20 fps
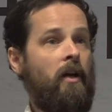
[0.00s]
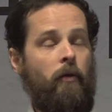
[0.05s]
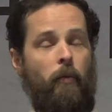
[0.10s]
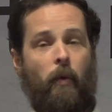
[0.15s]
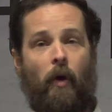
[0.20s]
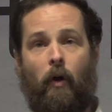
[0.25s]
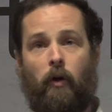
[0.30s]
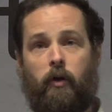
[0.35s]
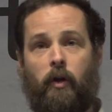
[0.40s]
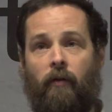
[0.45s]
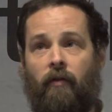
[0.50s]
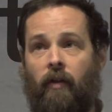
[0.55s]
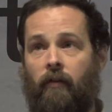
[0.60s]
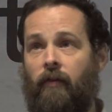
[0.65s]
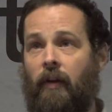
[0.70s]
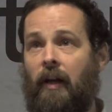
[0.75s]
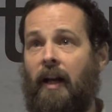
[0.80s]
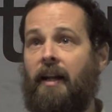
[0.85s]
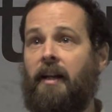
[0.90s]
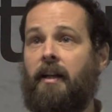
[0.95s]
We also have the
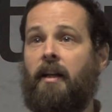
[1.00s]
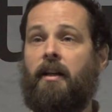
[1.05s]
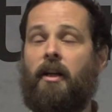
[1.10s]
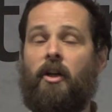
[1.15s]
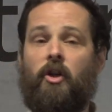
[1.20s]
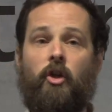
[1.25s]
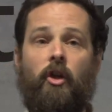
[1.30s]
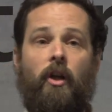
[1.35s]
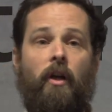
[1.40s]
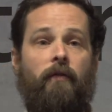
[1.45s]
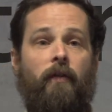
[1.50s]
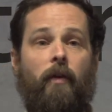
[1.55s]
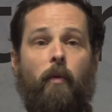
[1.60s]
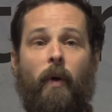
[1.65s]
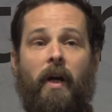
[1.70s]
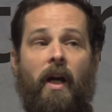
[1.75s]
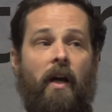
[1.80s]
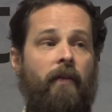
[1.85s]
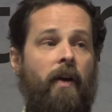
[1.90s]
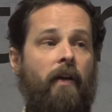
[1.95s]
Valletta initiative, and
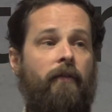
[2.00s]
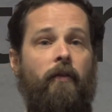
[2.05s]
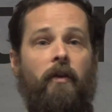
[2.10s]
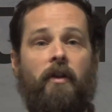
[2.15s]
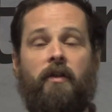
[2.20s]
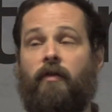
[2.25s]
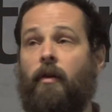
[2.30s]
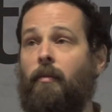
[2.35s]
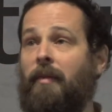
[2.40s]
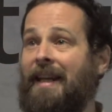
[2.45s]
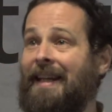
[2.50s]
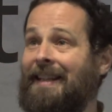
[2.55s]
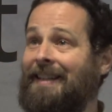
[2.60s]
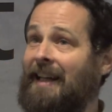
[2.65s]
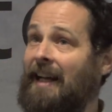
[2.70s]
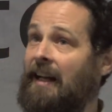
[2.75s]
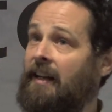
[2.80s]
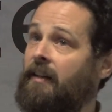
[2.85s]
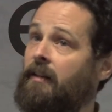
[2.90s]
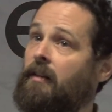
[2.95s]
we have efforts from the
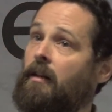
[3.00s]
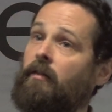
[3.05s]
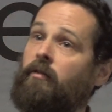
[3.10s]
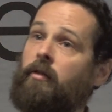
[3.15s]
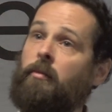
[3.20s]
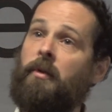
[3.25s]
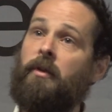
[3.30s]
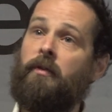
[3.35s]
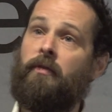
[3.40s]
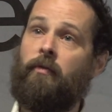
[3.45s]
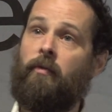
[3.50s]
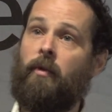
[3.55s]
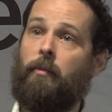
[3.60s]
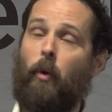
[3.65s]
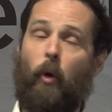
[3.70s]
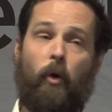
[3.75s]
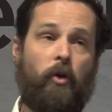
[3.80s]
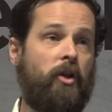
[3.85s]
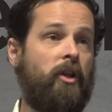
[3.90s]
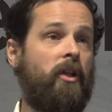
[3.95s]
Italian government, from the
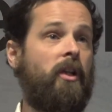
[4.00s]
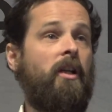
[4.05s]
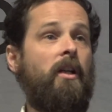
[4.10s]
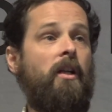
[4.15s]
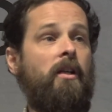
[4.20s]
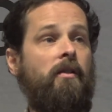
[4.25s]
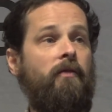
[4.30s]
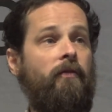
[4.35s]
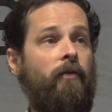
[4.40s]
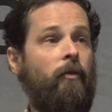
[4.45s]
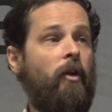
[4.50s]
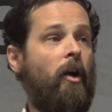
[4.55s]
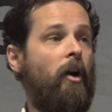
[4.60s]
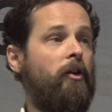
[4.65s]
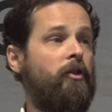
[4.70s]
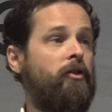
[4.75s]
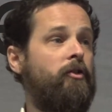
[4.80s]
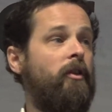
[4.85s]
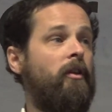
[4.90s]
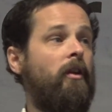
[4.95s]
Portuguese and from the
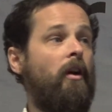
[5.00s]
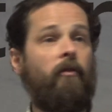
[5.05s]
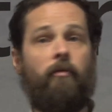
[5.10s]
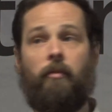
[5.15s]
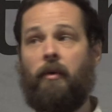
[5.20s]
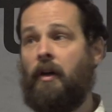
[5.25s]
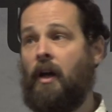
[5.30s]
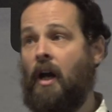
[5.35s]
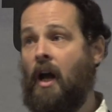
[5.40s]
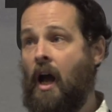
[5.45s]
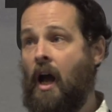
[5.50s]
Austrian government,